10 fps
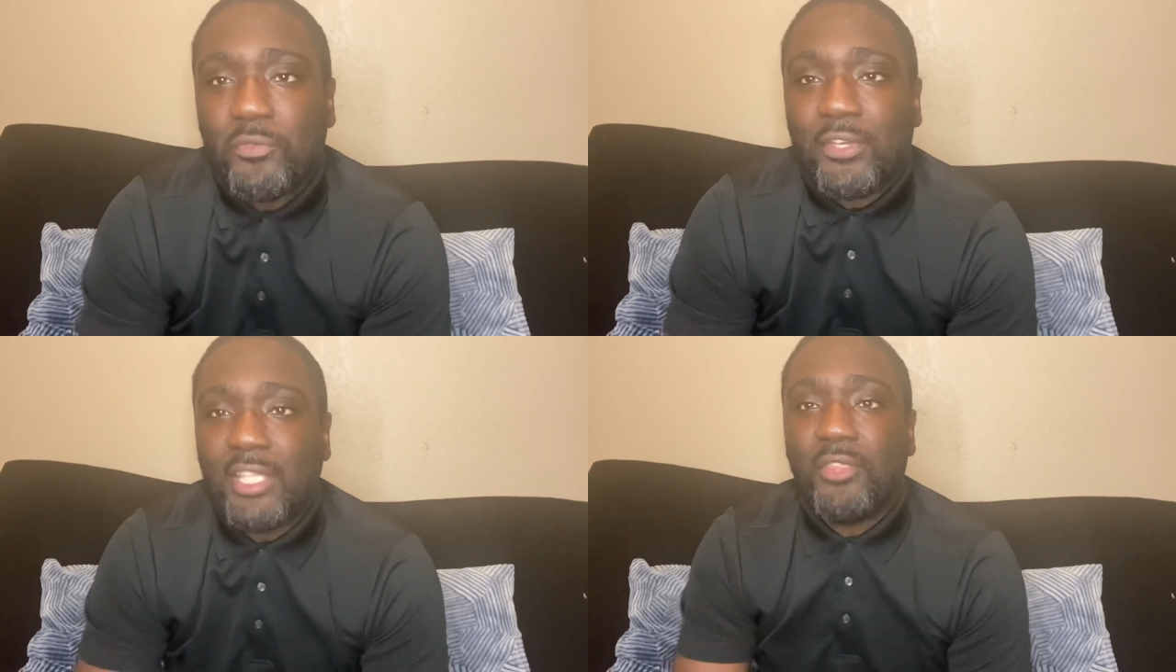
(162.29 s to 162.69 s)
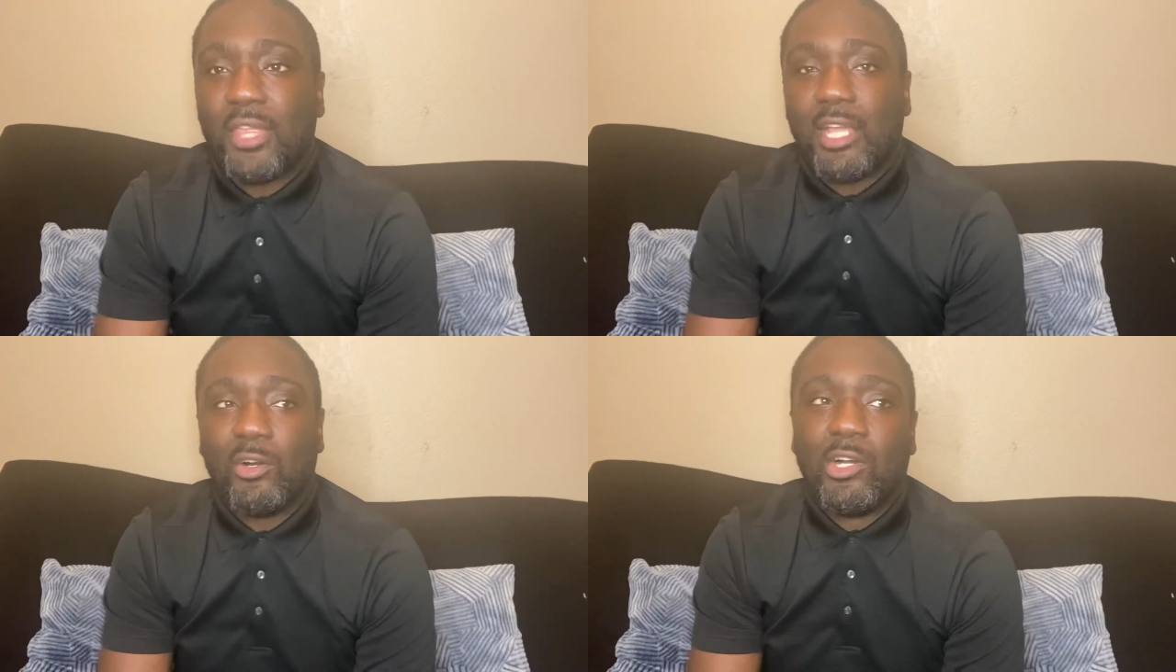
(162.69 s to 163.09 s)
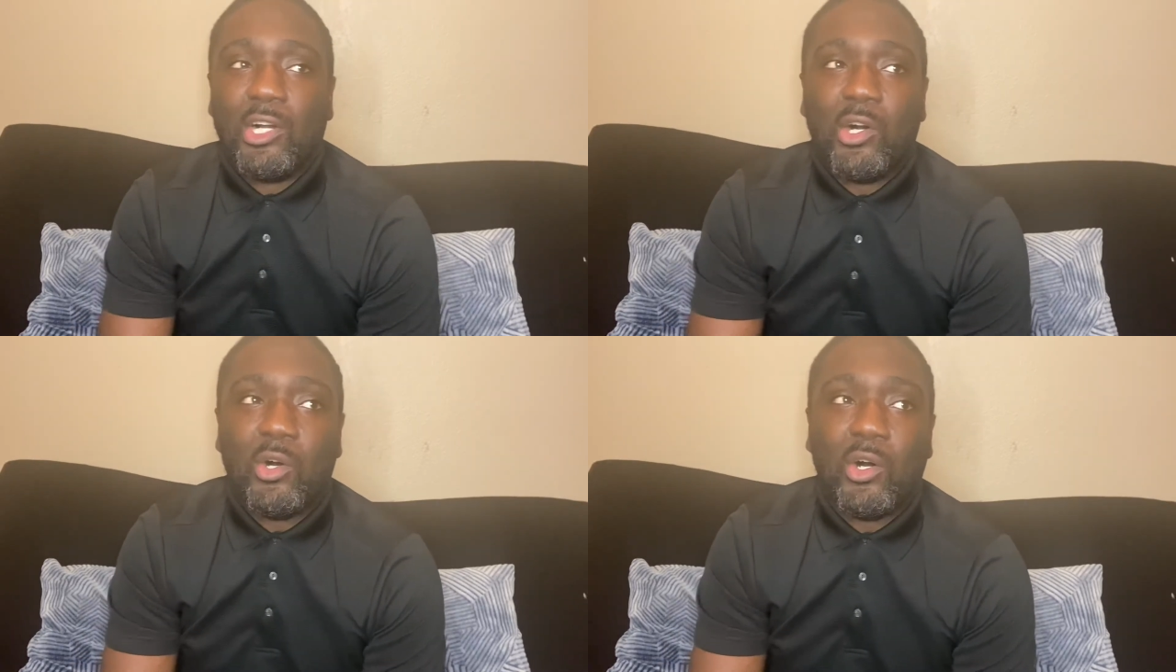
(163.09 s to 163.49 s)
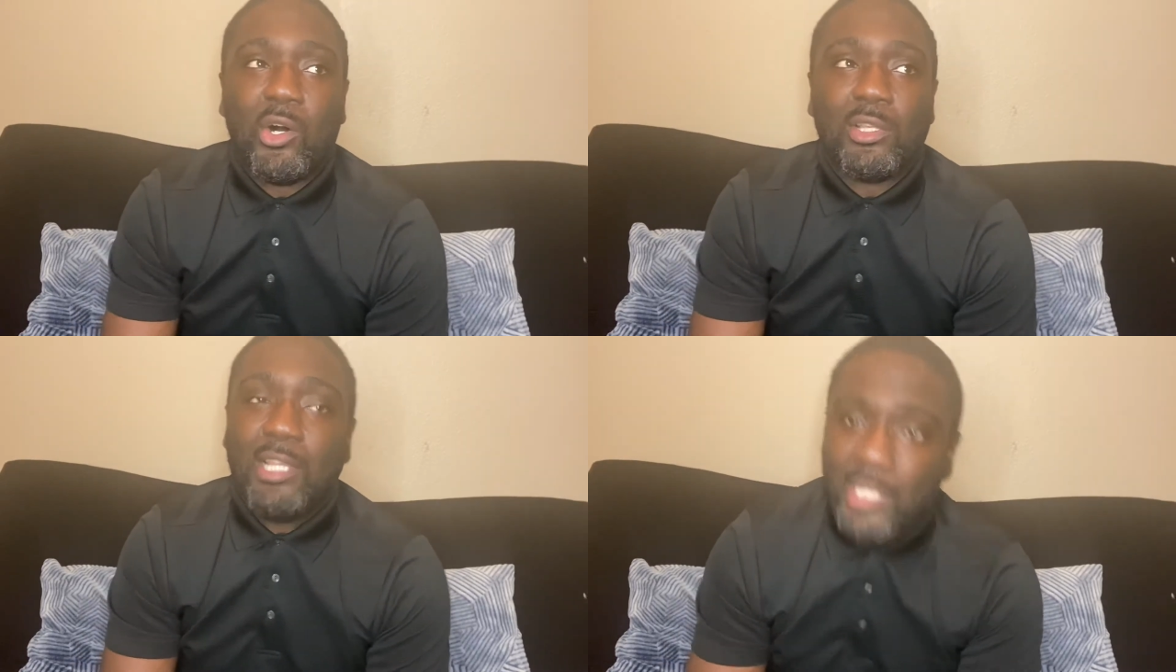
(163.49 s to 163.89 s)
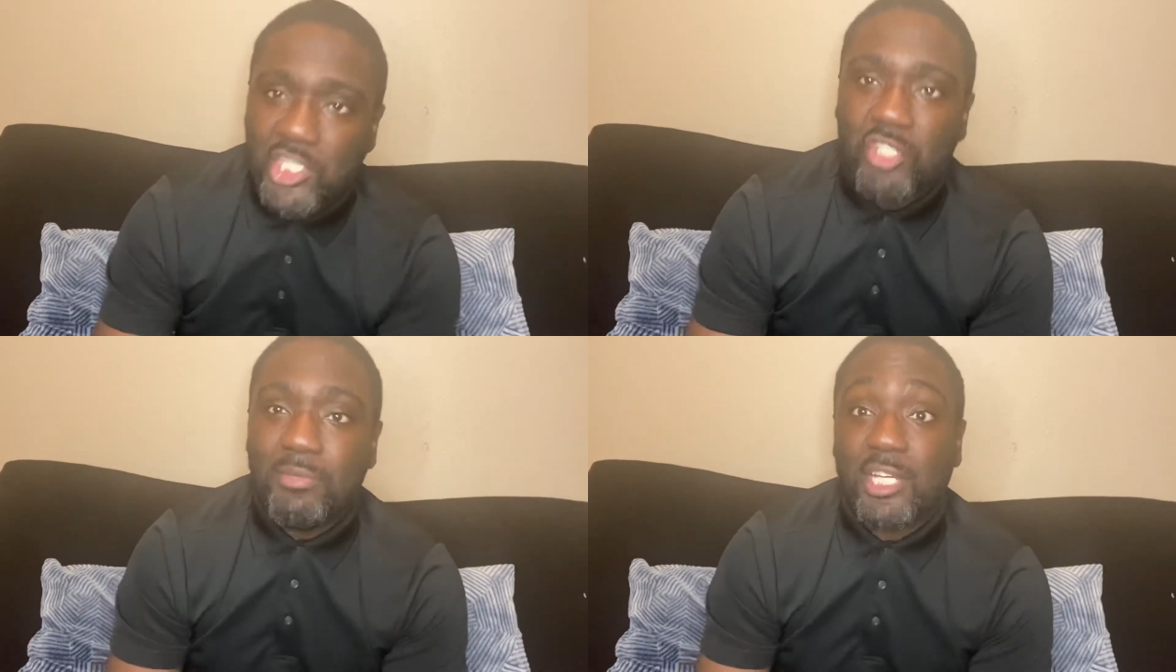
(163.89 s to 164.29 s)
for anything or look
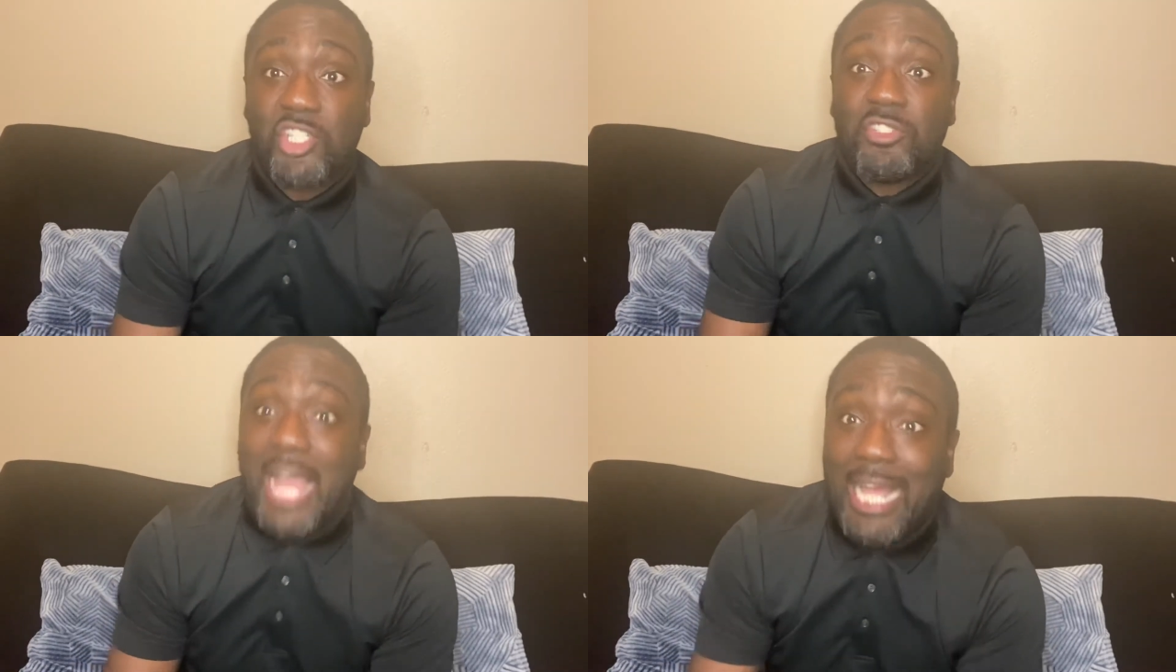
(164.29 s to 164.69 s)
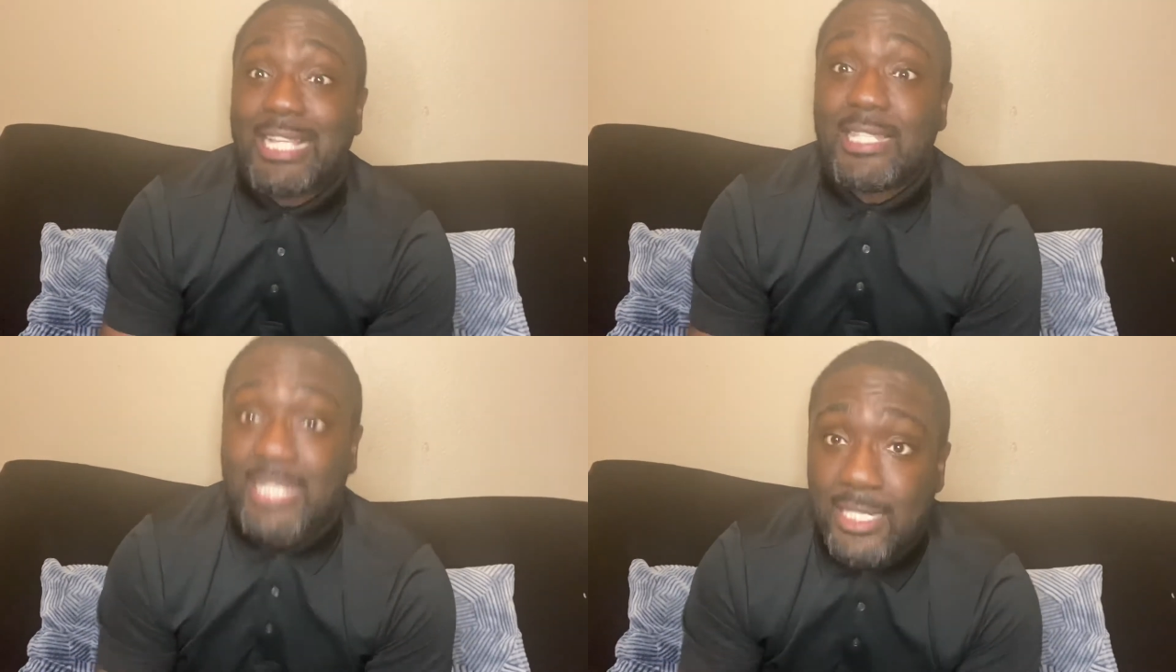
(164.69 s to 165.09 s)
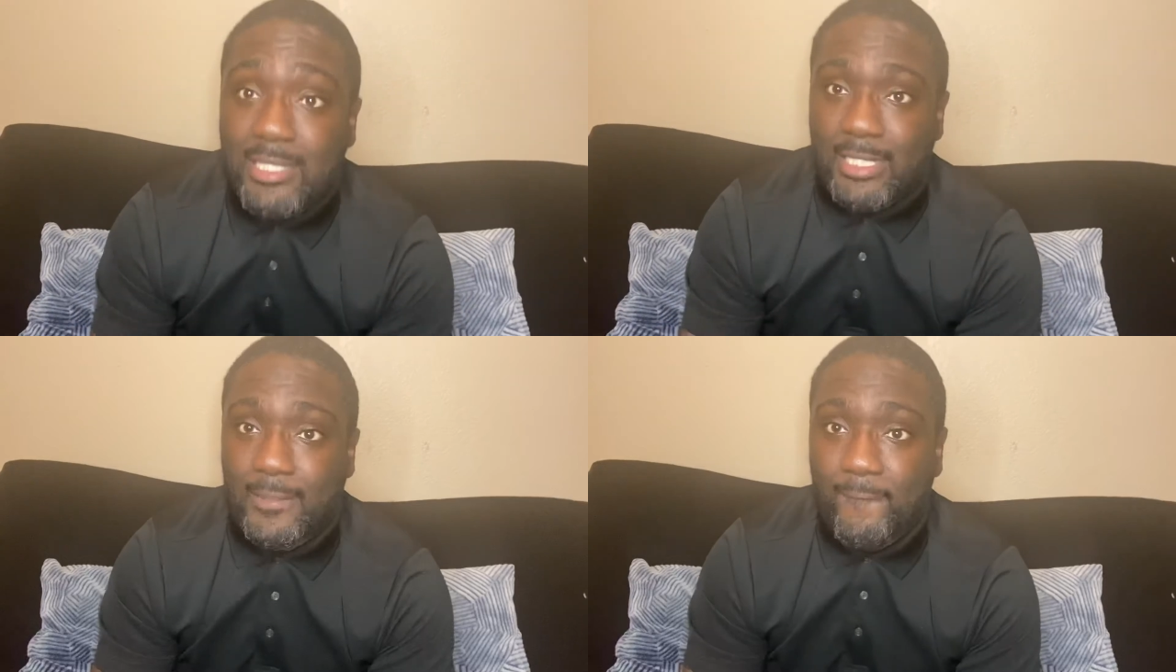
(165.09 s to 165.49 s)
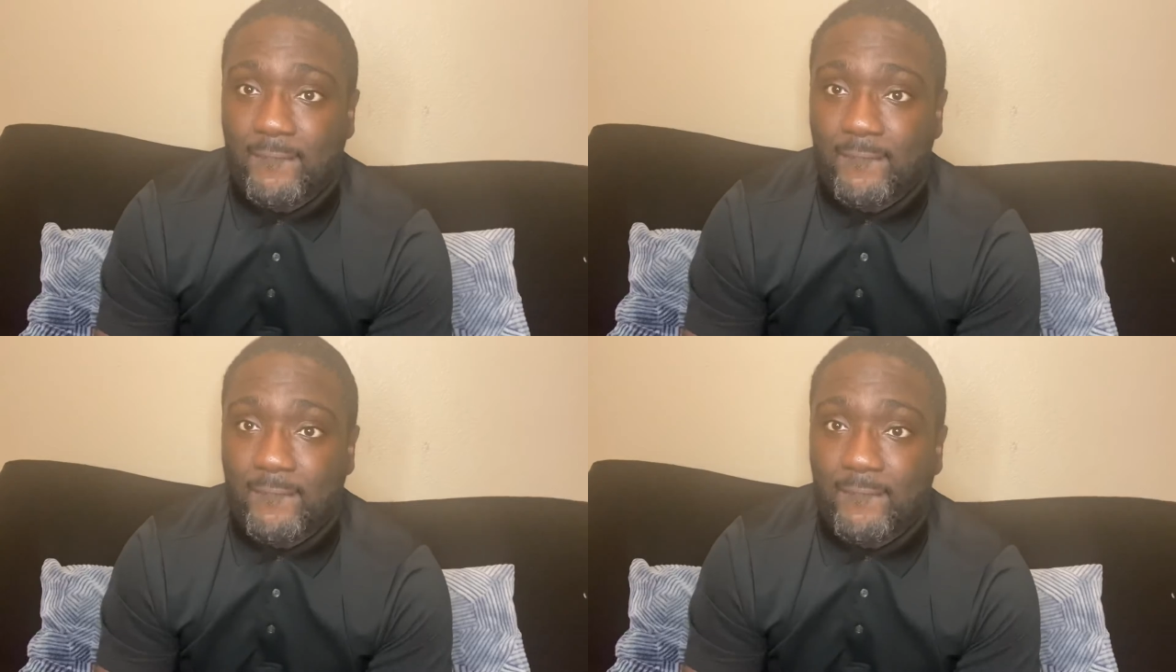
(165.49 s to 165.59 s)
at you because you're not consistent.